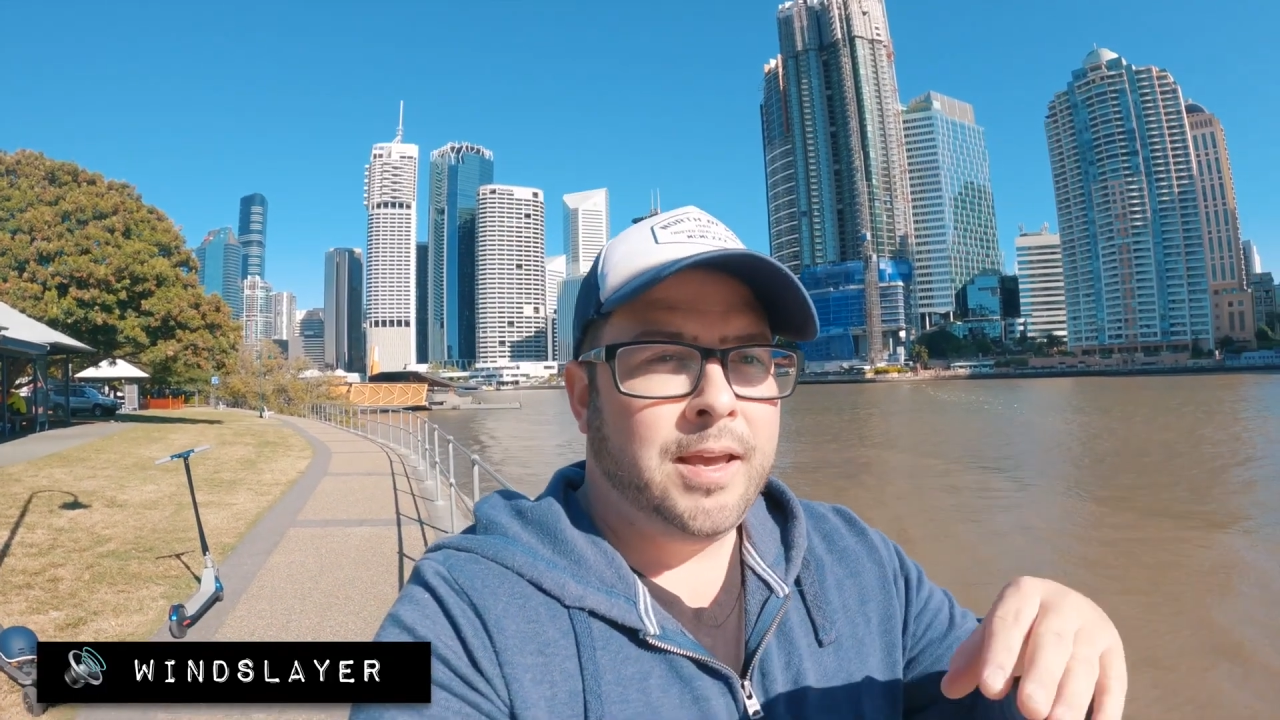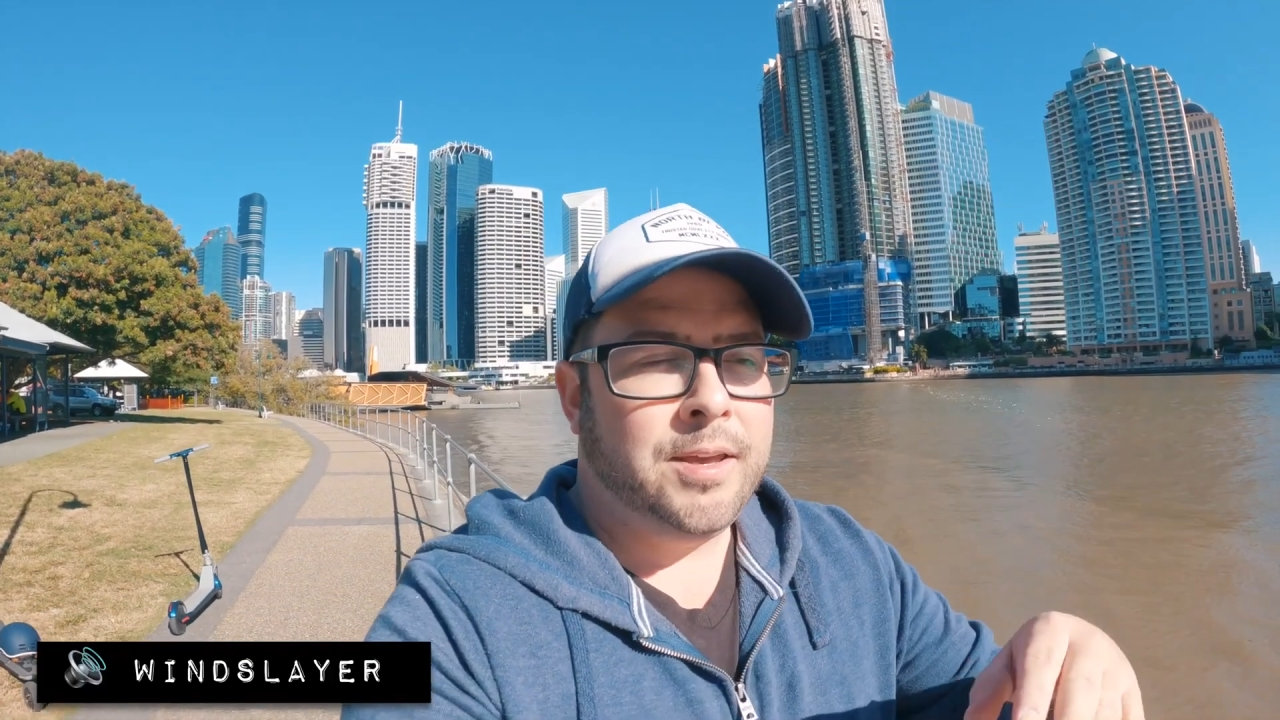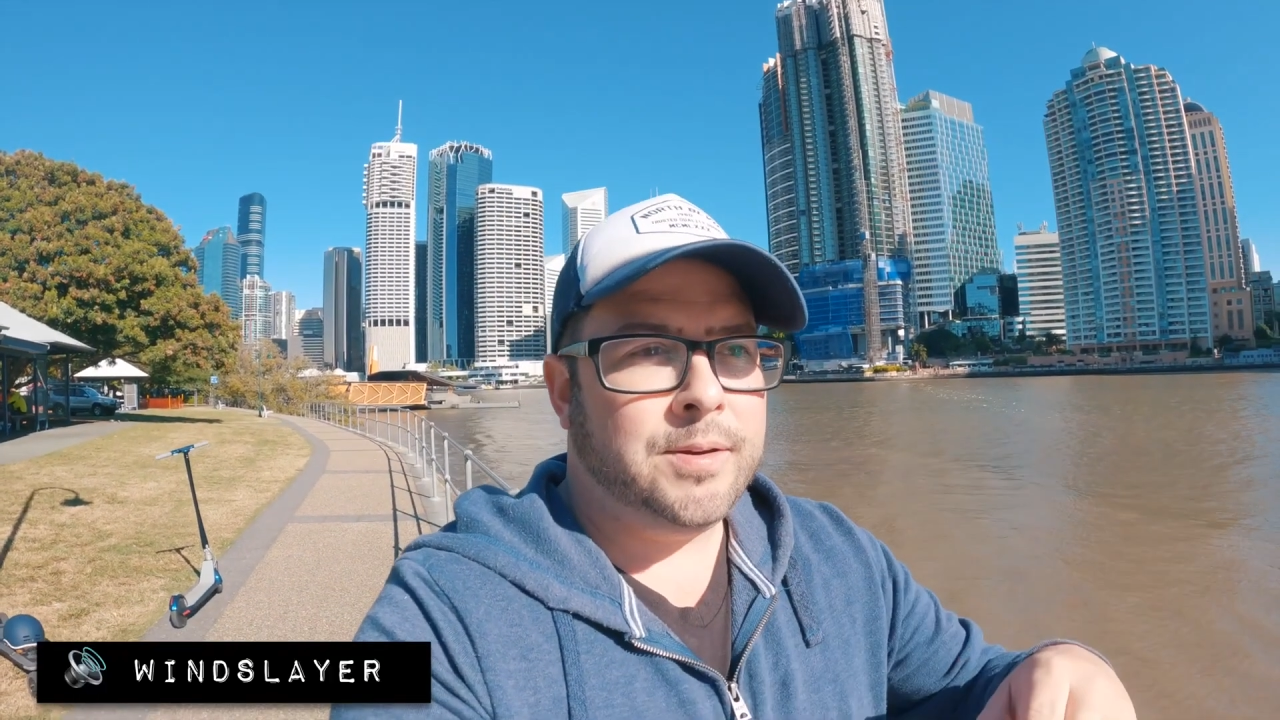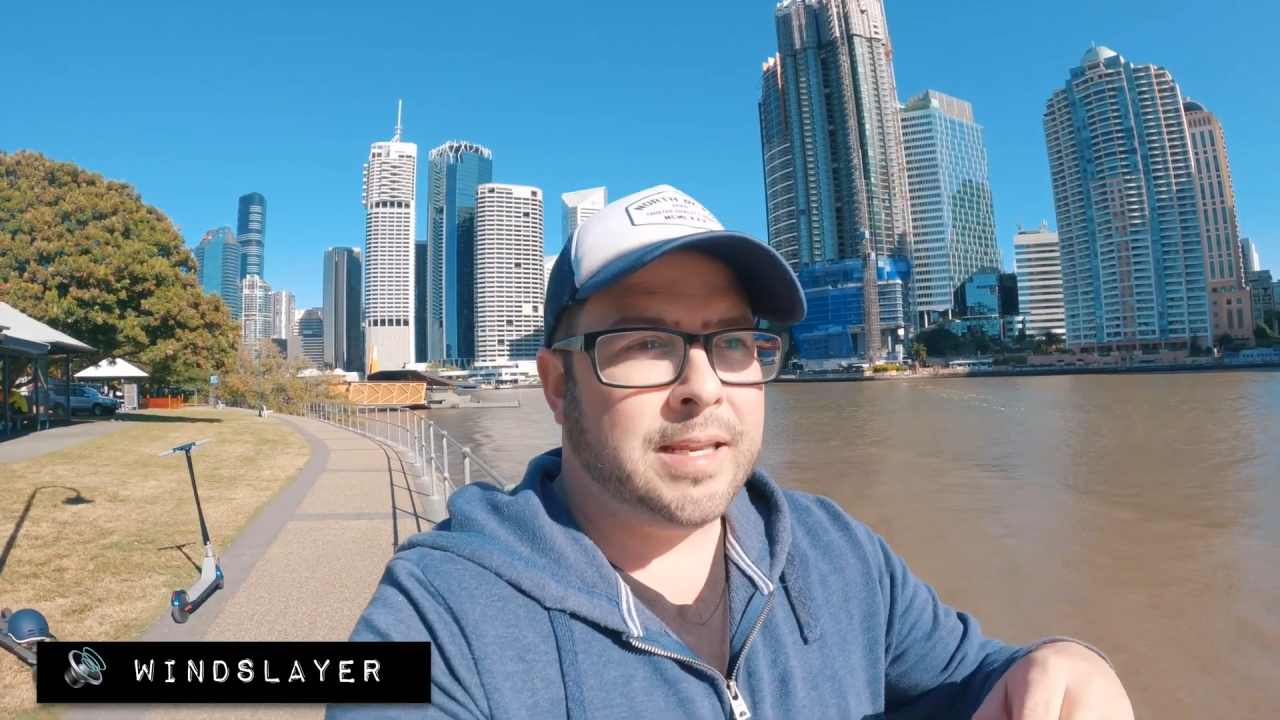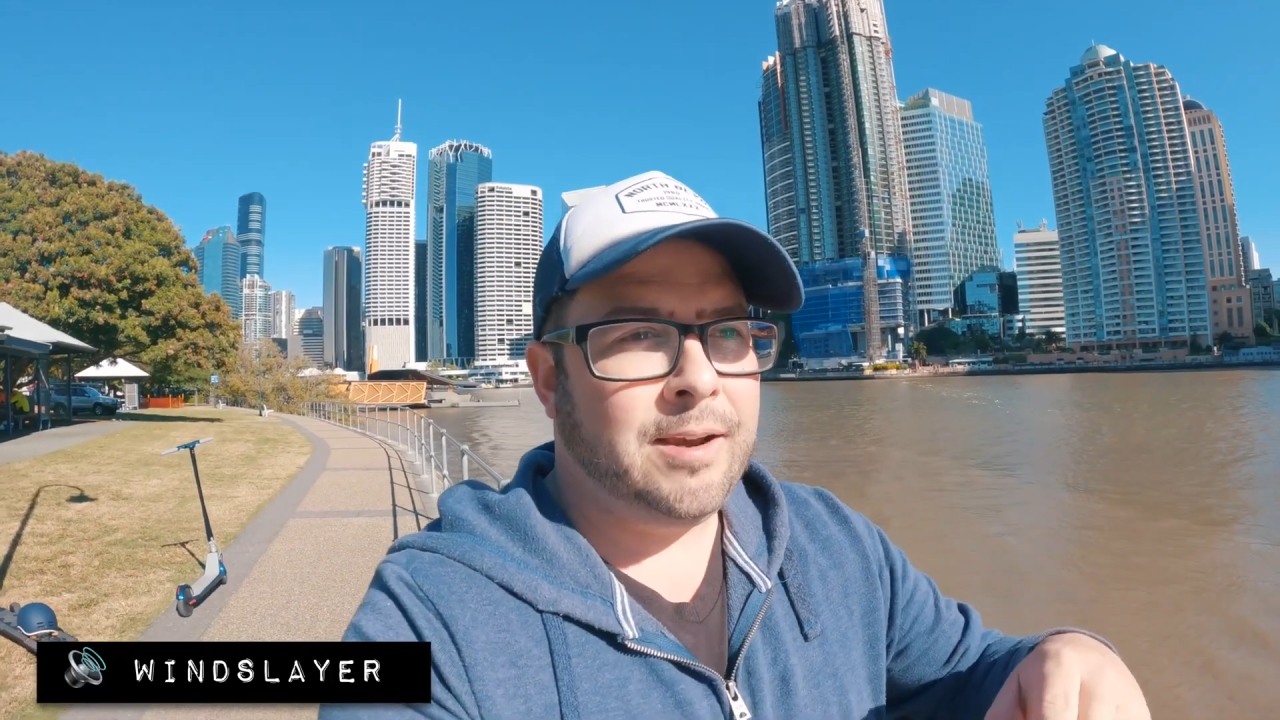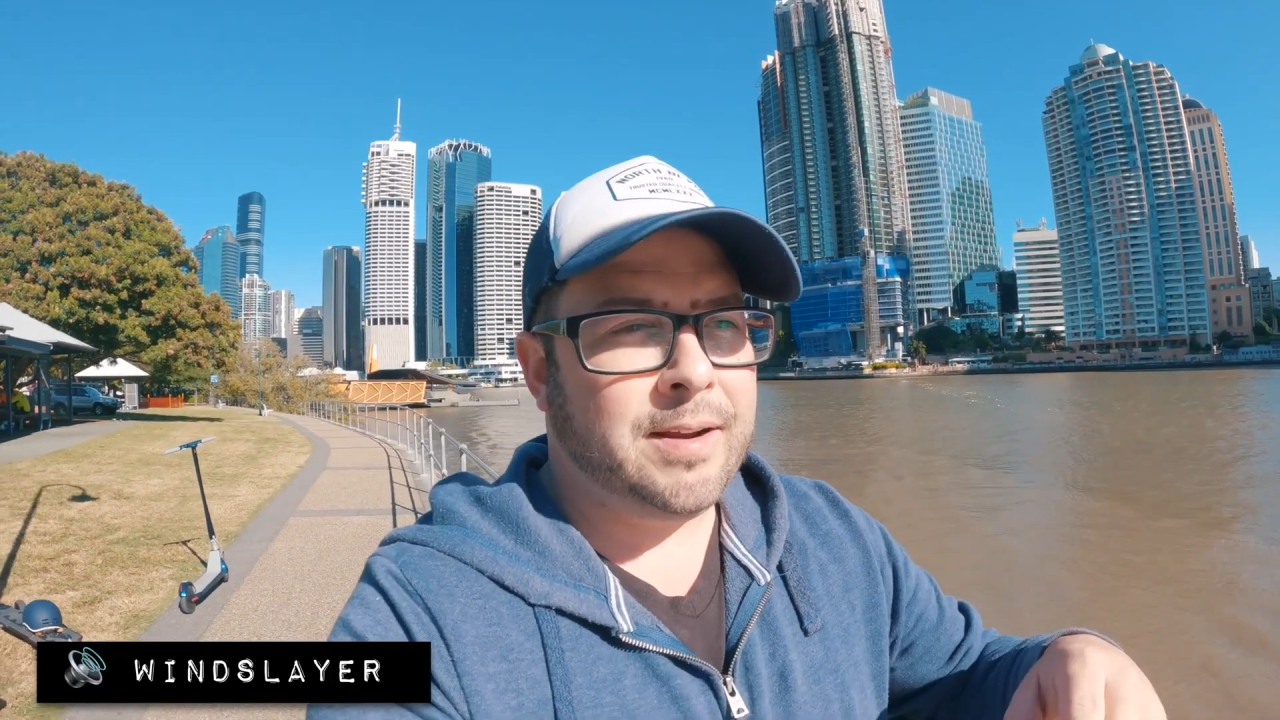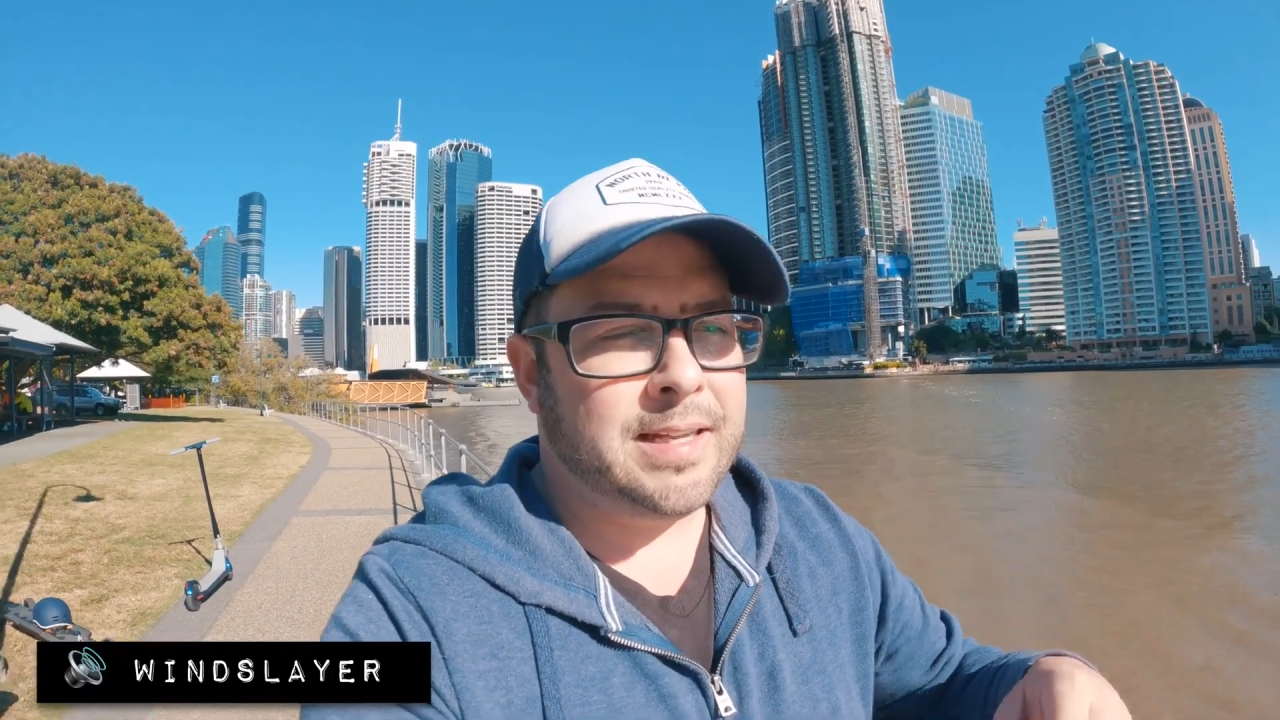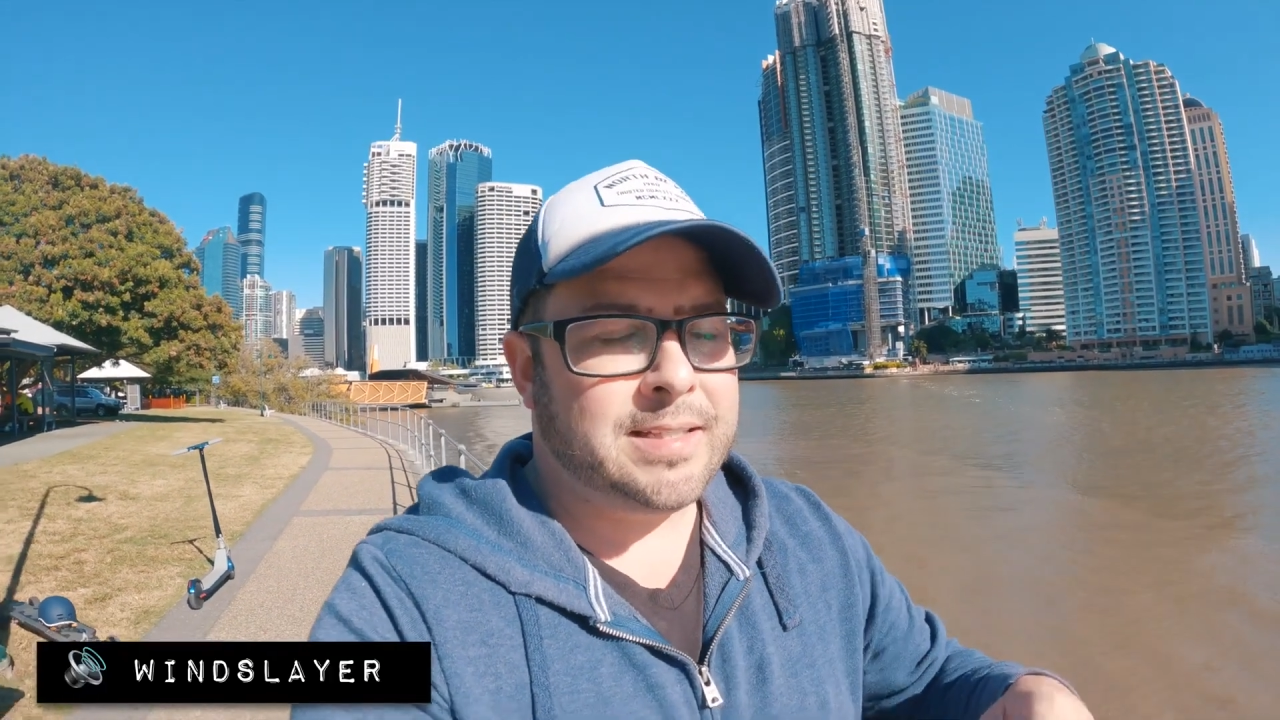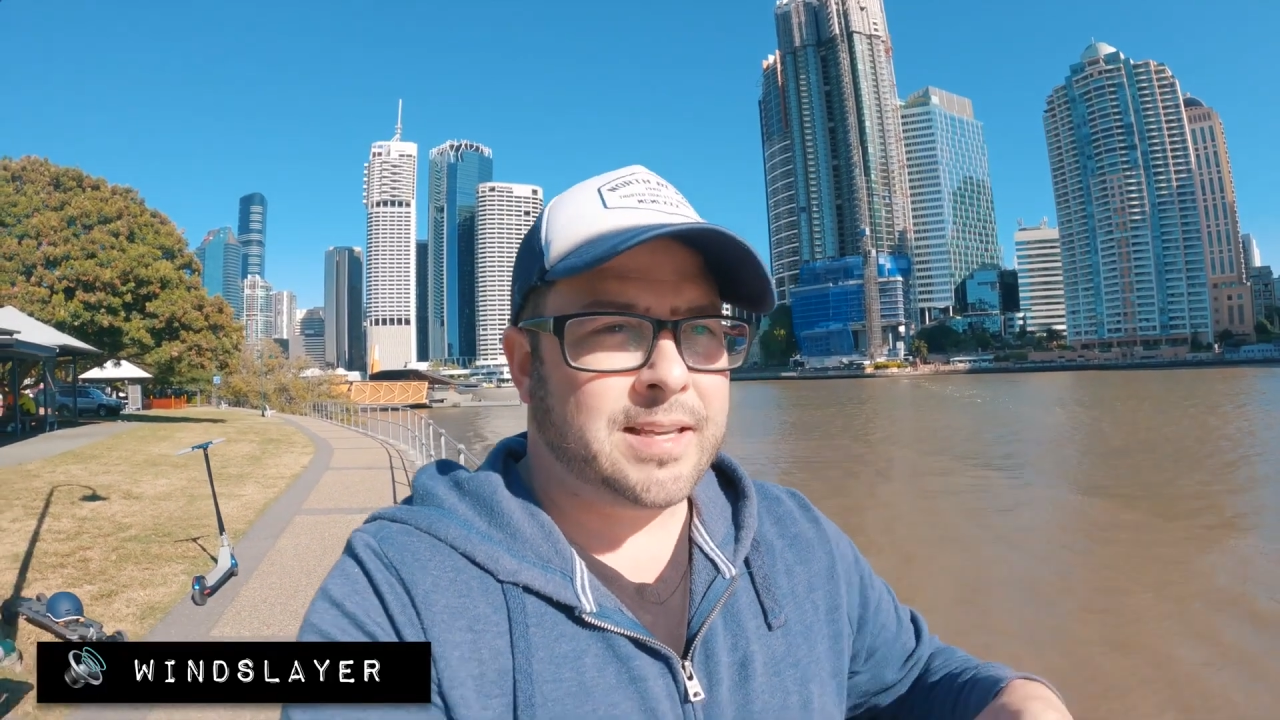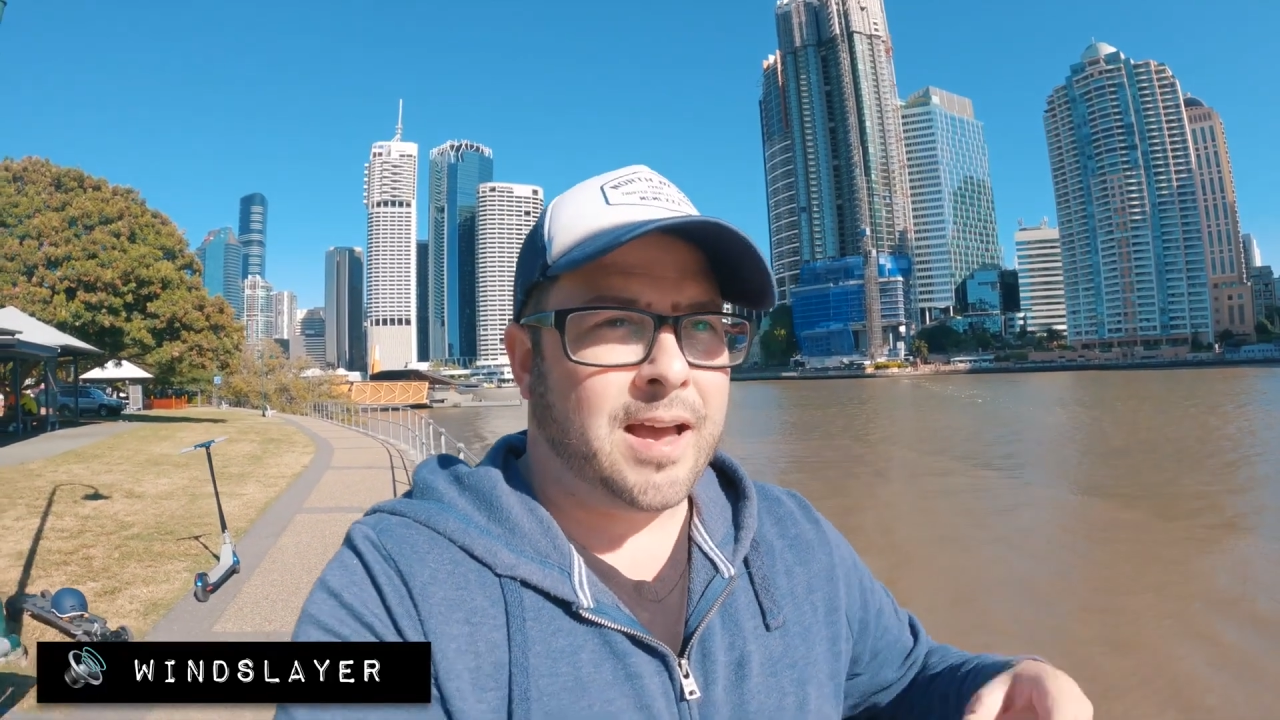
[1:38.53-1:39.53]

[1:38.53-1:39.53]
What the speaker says: You can hear it, it's